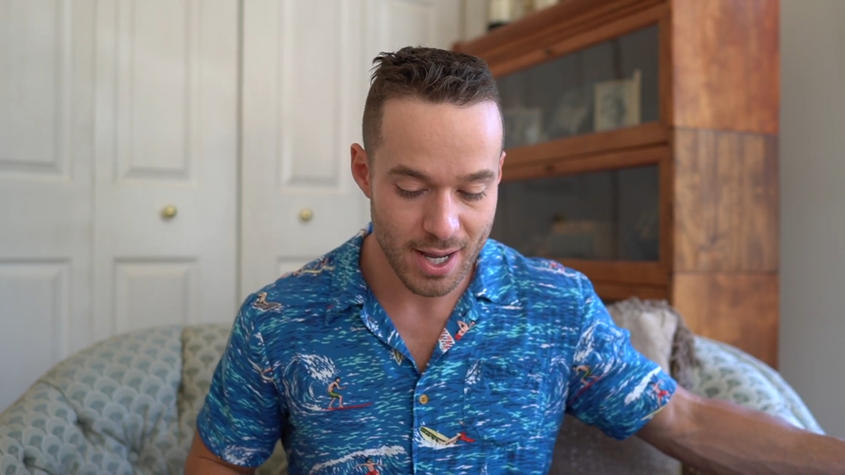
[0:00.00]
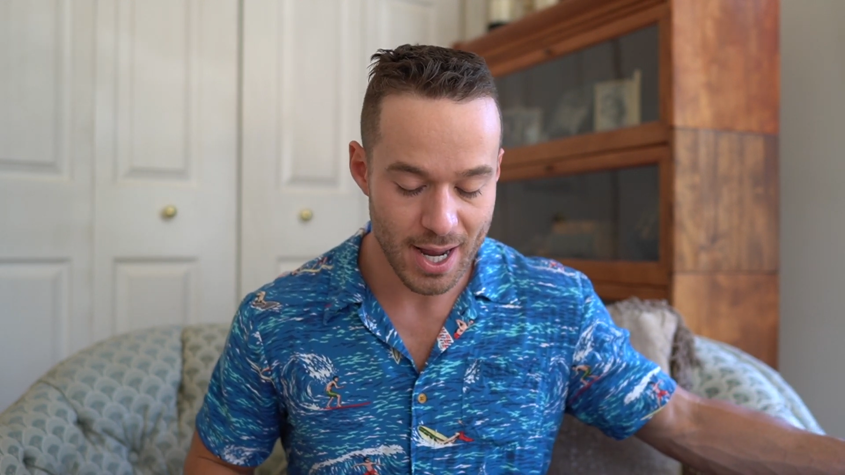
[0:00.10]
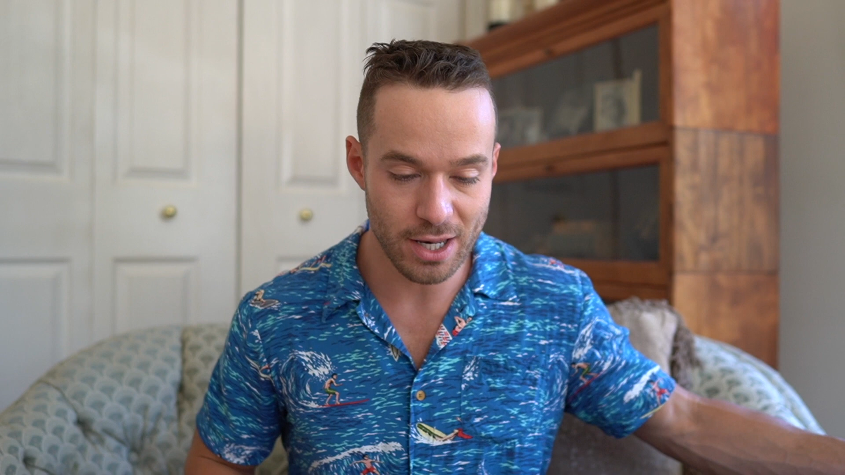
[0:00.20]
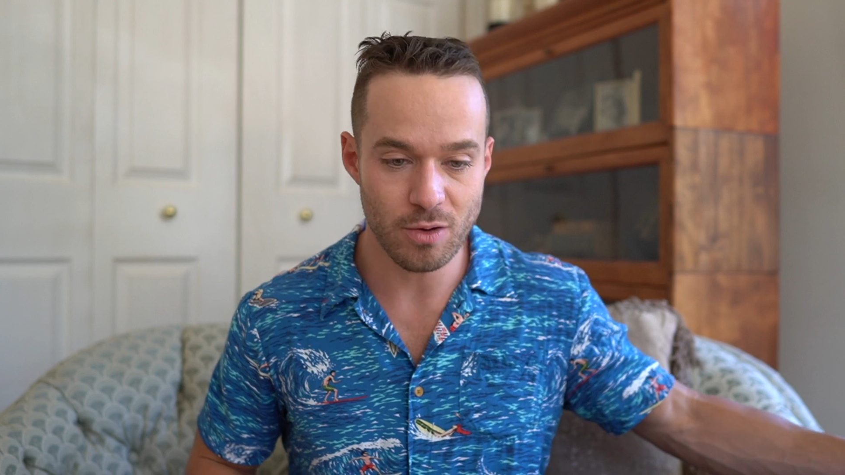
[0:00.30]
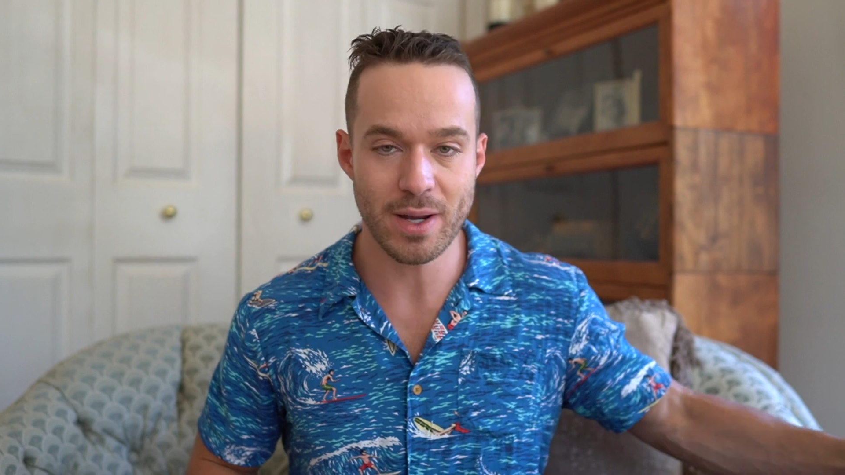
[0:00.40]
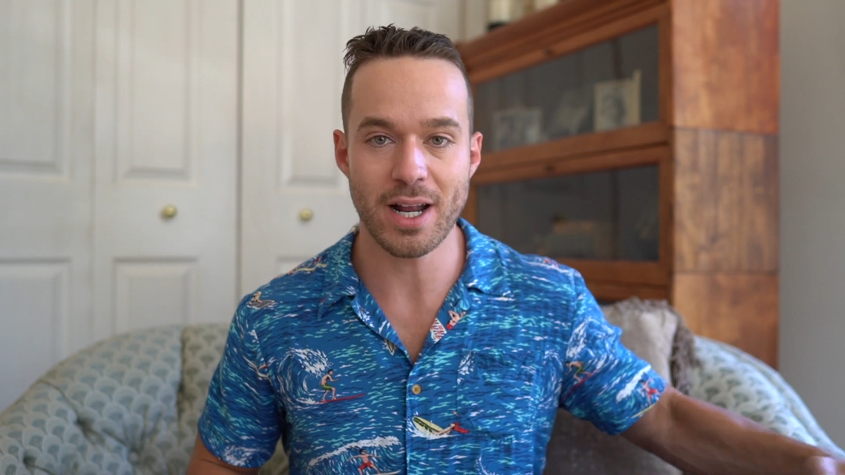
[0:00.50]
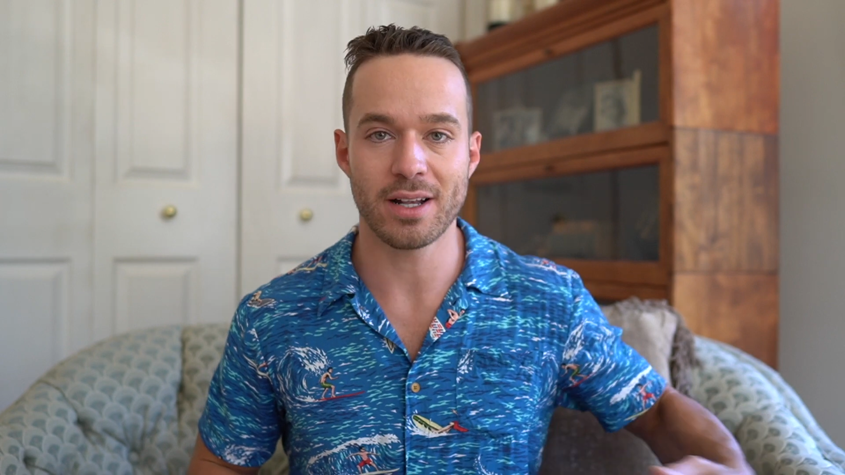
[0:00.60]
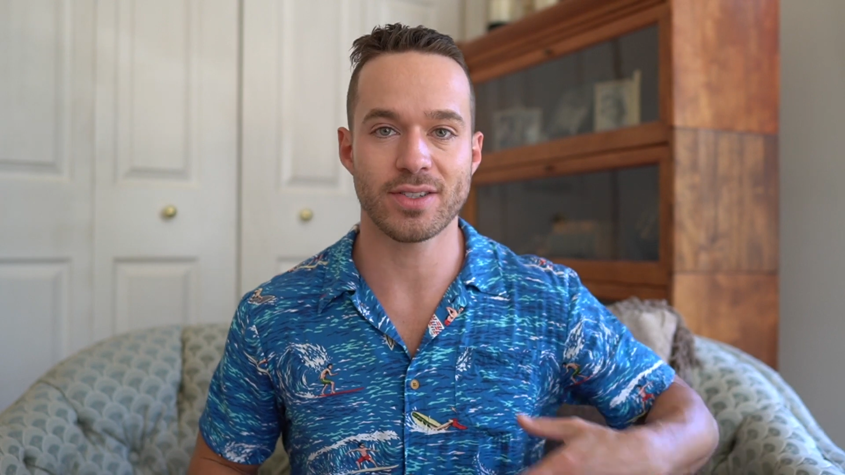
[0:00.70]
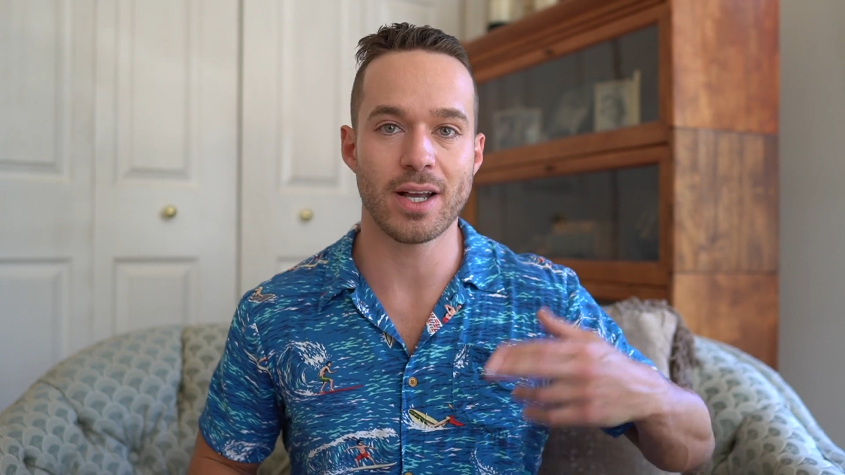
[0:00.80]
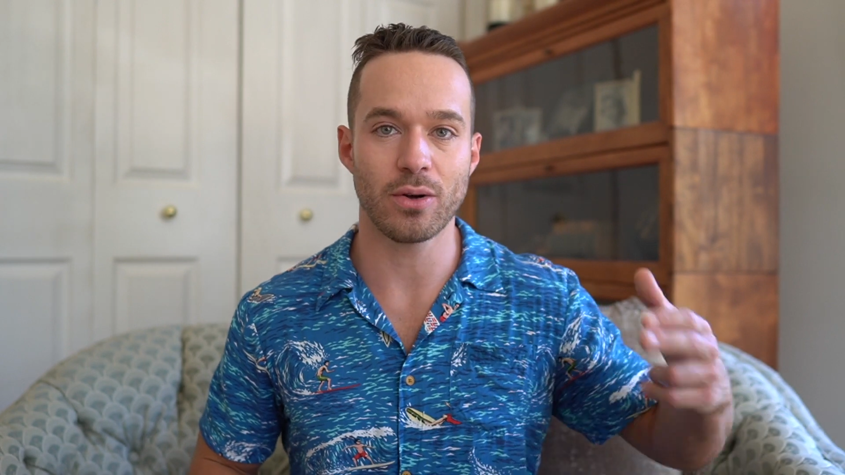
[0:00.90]
and you may
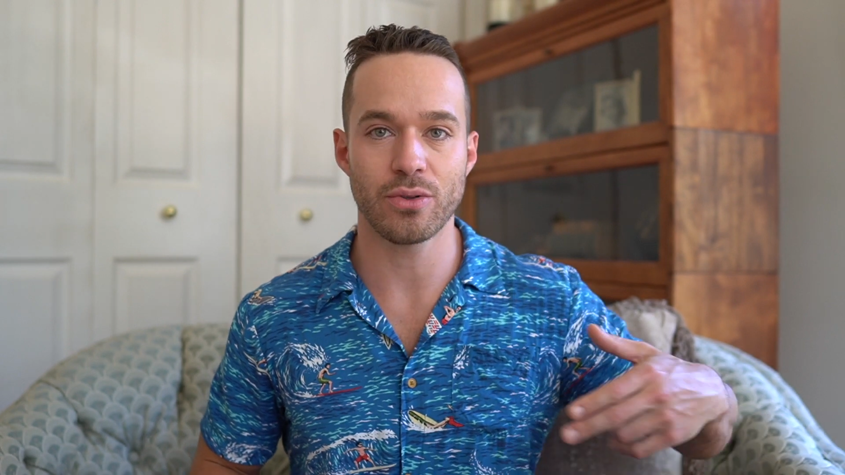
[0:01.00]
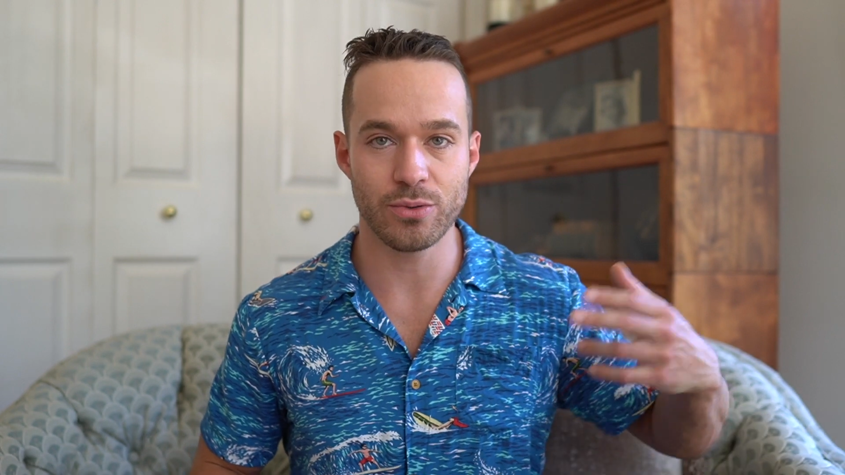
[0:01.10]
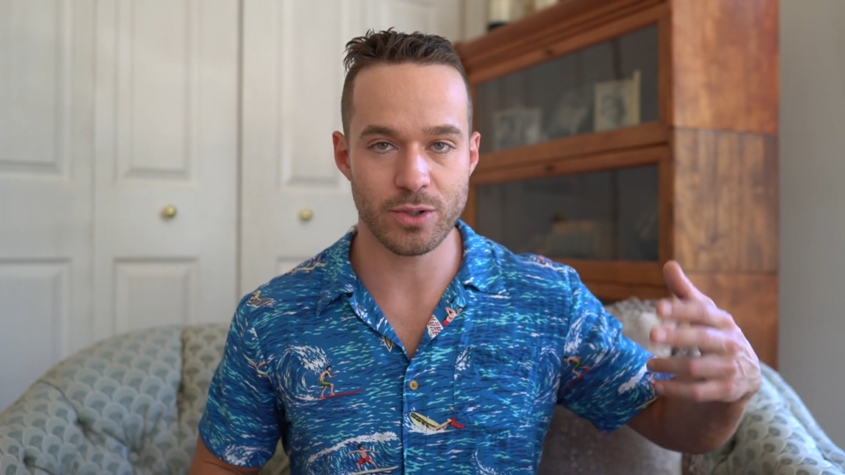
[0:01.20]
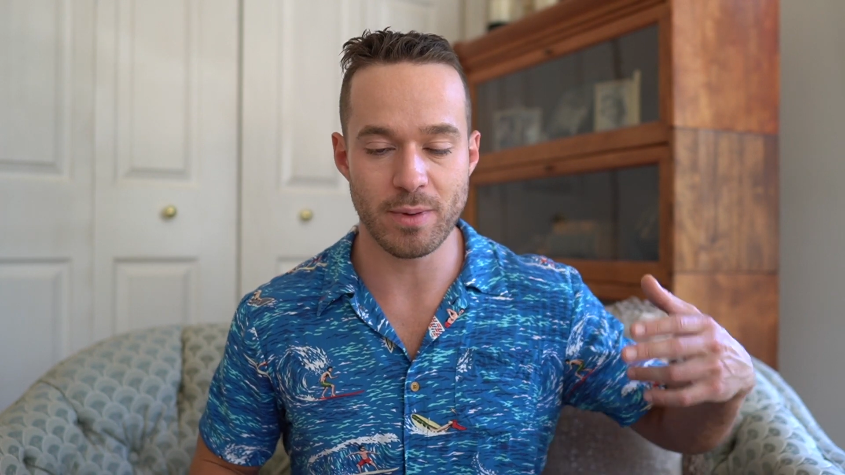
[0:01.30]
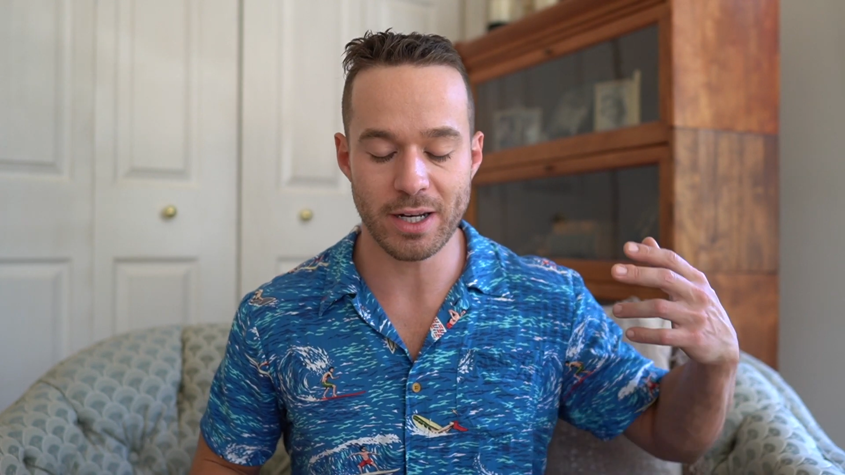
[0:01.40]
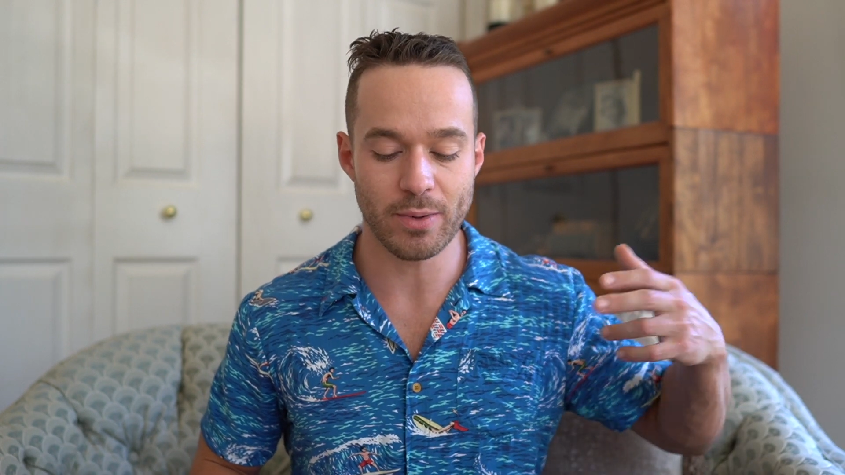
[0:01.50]
not cycle through as many